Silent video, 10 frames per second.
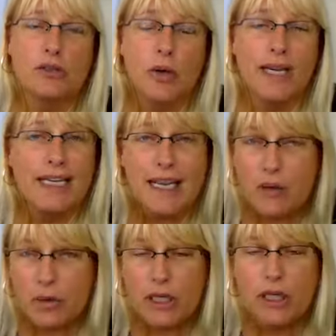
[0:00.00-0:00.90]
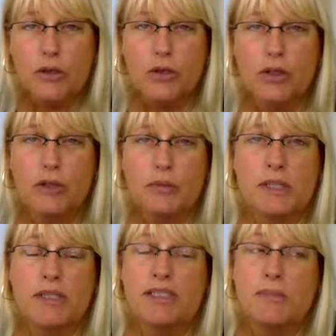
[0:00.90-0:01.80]
joining networking groups,
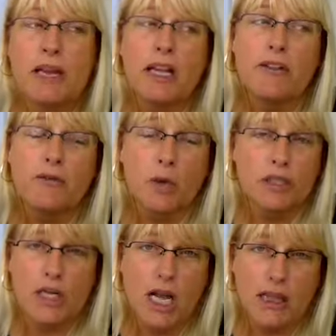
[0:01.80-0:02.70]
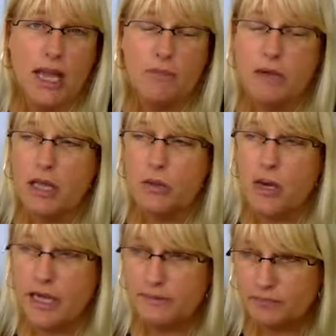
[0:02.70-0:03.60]
spending a fortune on that, by the
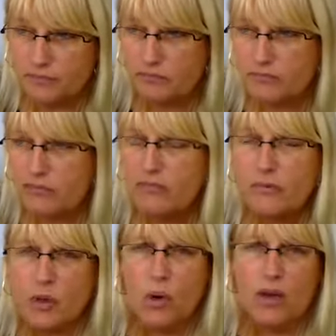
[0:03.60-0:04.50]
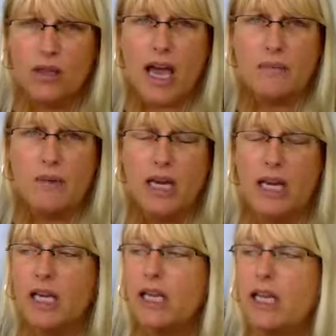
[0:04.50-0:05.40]
way, or a lot of
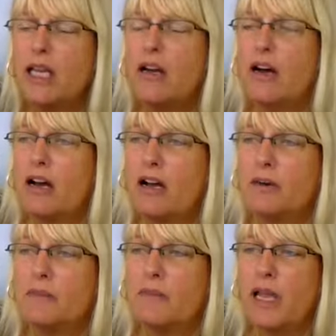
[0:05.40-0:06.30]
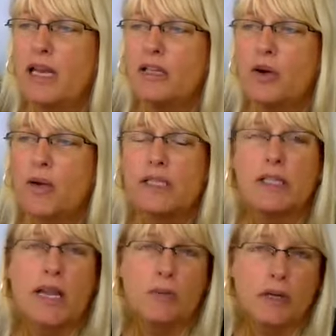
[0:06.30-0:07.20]
money, and going to
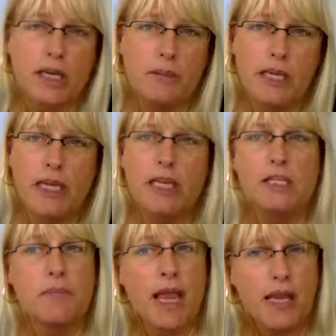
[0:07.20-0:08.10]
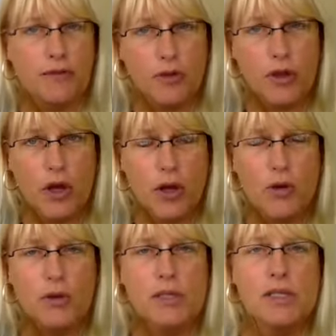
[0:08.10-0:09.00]
networking meetings, paying for
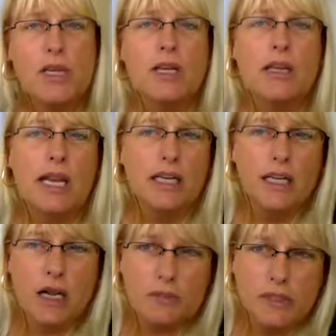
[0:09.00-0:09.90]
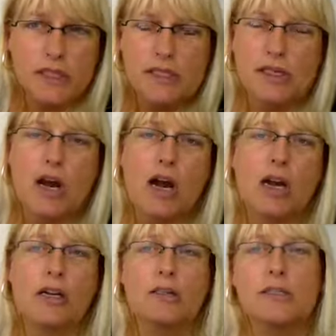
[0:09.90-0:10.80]
those, handing out business
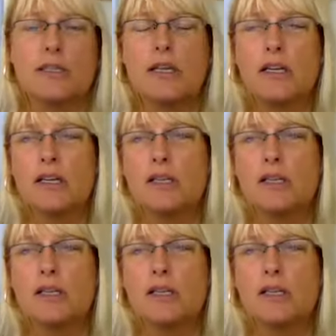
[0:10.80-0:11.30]
cards,